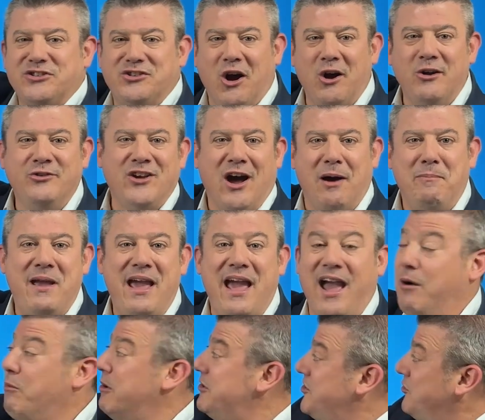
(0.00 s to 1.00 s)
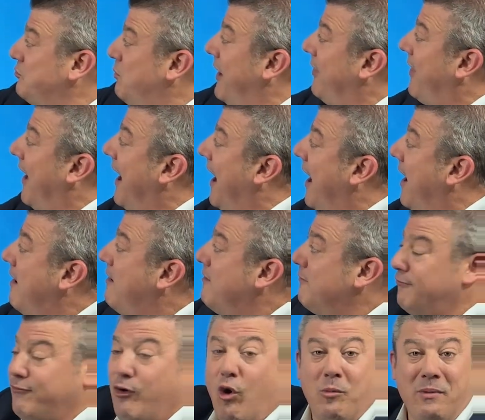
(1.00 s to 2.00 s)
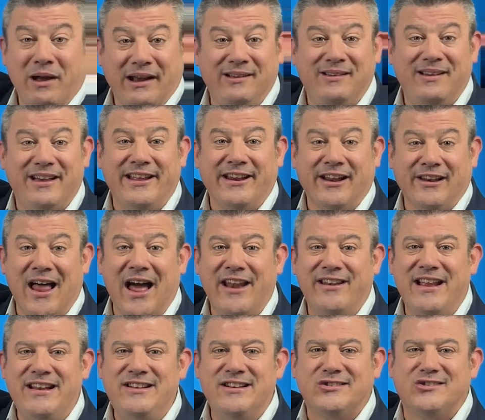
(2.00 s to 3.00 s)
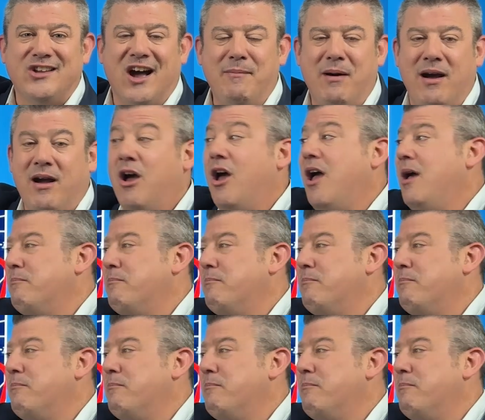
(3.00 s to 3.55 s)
zones up here, which is where they are forming in a La Nina summer.